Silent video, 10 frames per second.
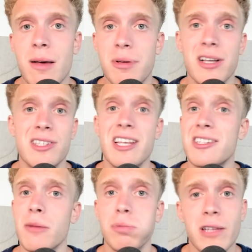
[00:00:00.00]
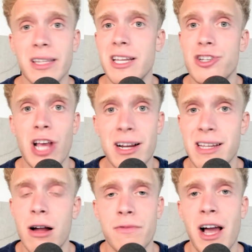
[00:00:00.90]
because he's completely checked
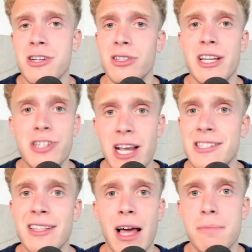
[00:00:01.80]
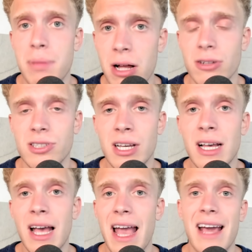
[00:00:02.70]
out of actually chasing that belt.
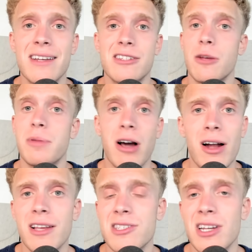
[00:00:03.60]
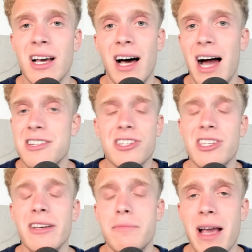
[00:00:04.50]
And to be honest, I just
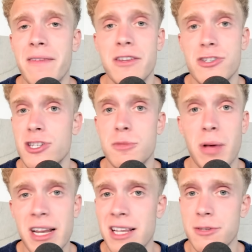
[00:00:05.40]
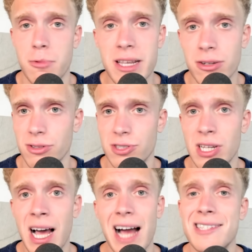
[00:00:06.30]
see a man that's just spinning his wheels.
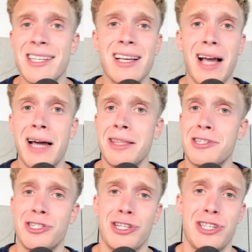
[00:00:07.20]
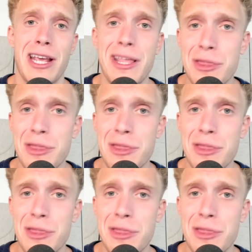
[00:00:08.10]
I see a guy that's just in